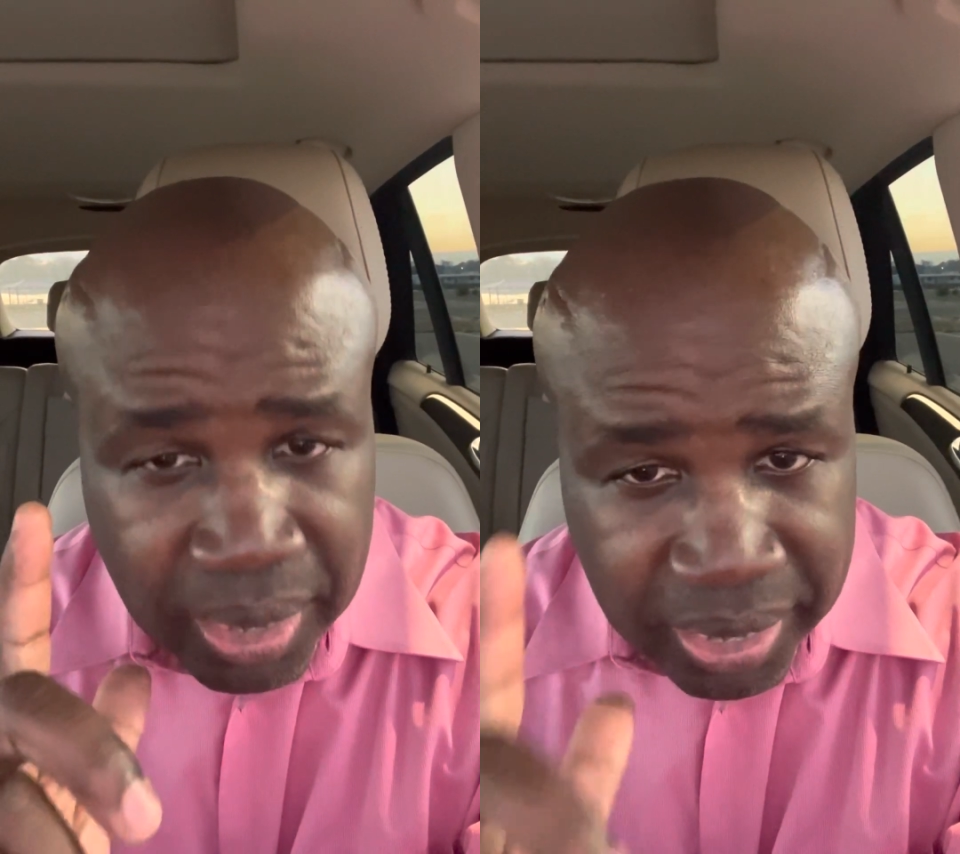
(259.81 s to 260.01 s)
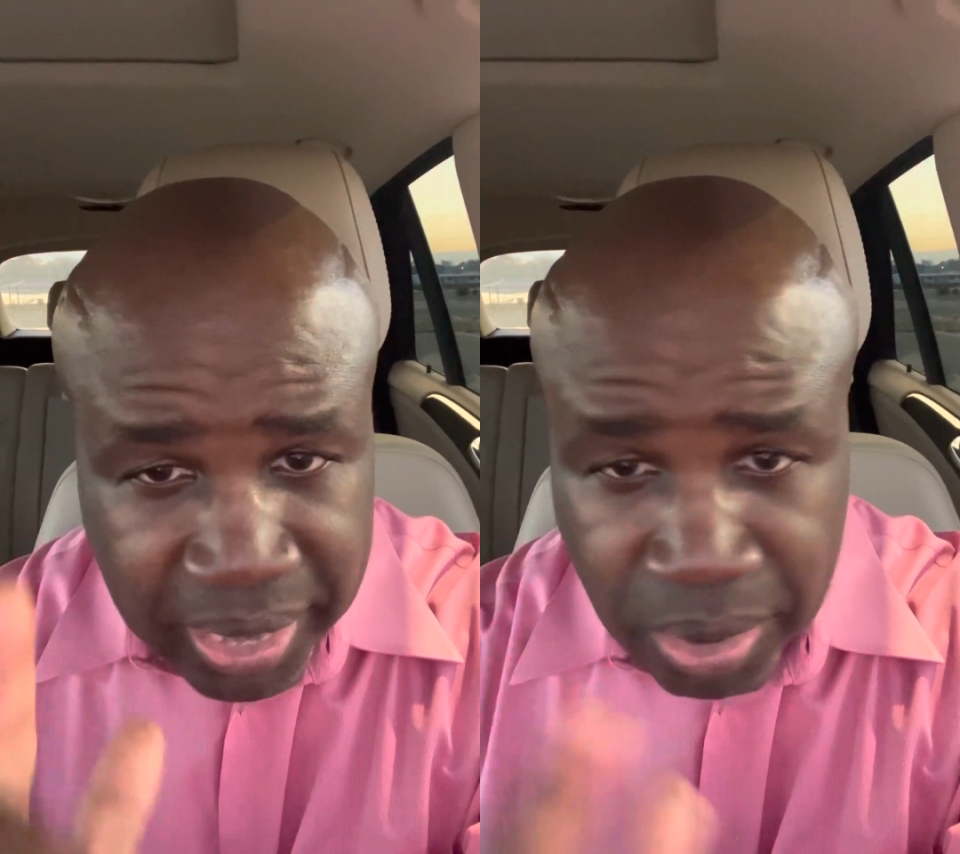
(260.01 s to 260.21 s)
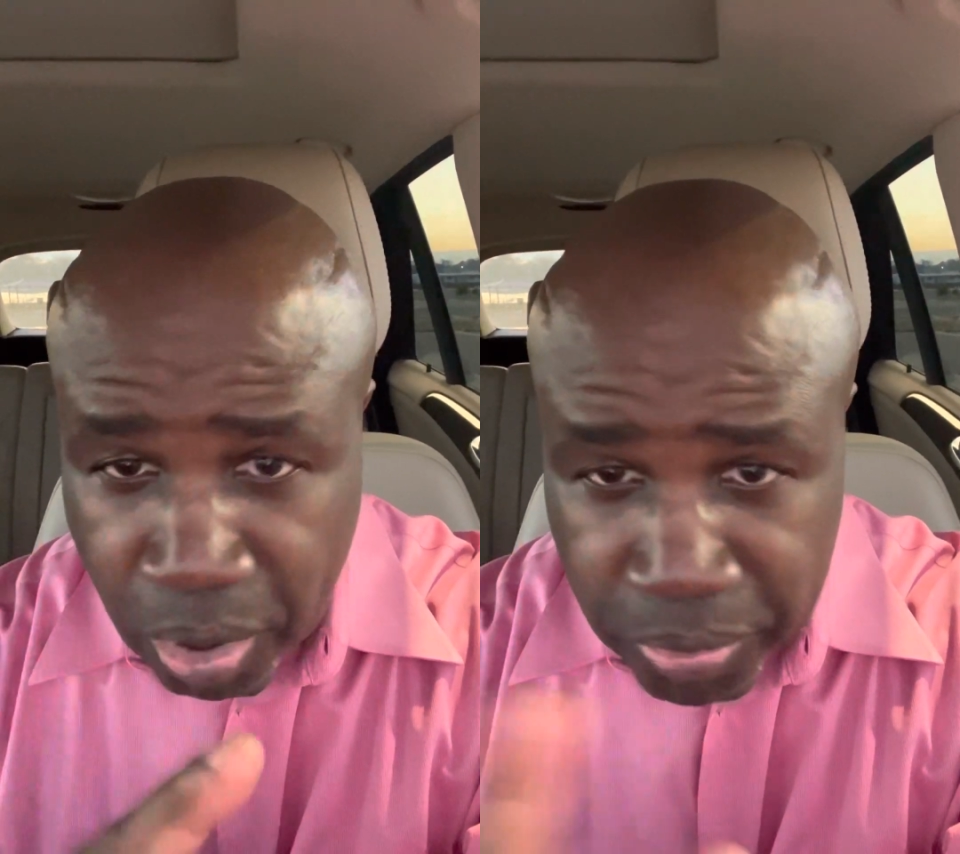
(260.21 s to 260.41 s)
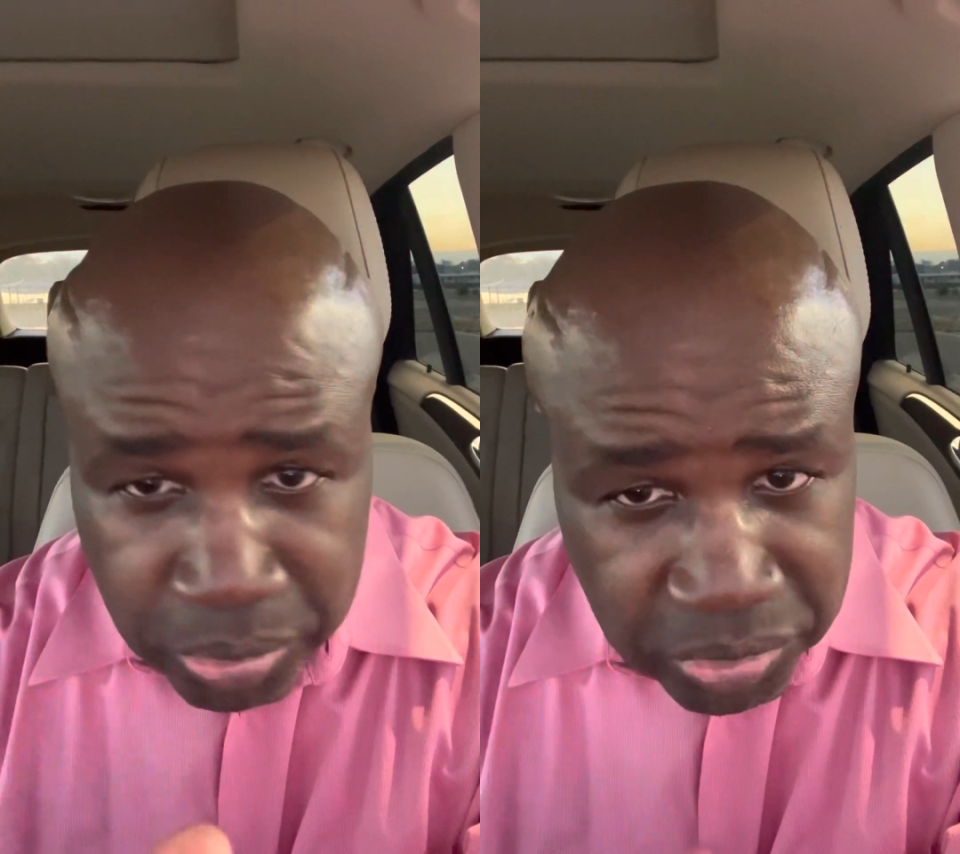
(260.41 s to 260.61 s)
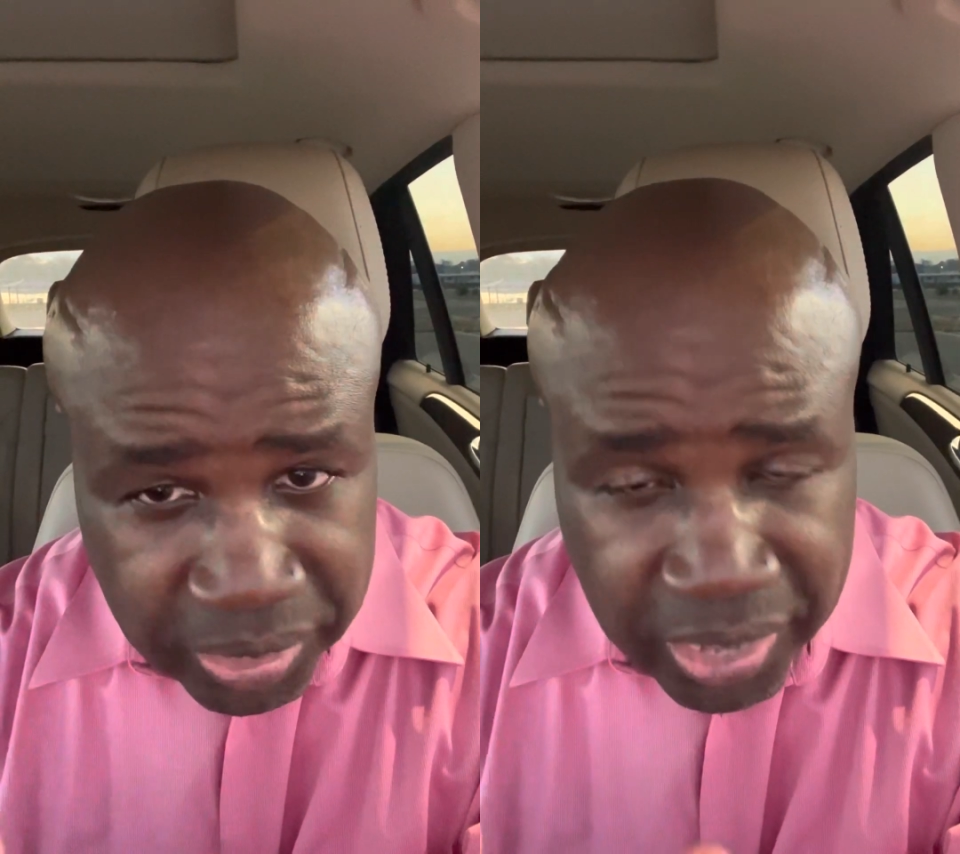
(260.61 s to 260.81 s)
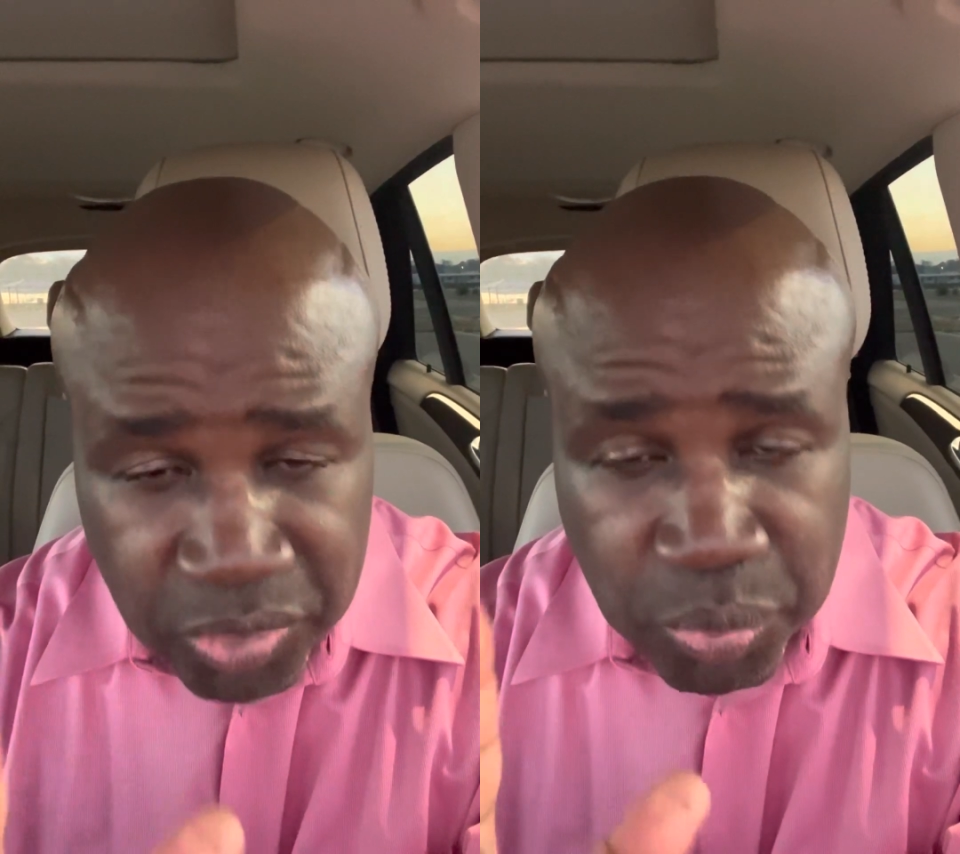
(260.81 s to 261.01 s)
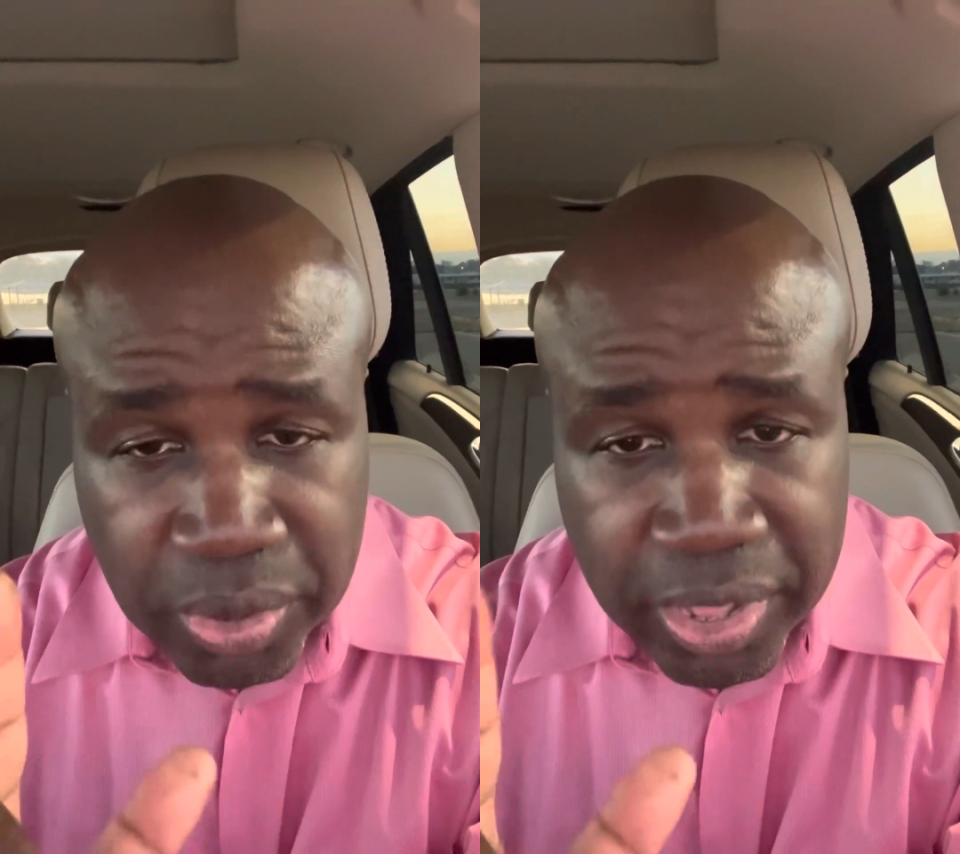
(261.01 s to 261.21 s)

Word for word: and again, all those things will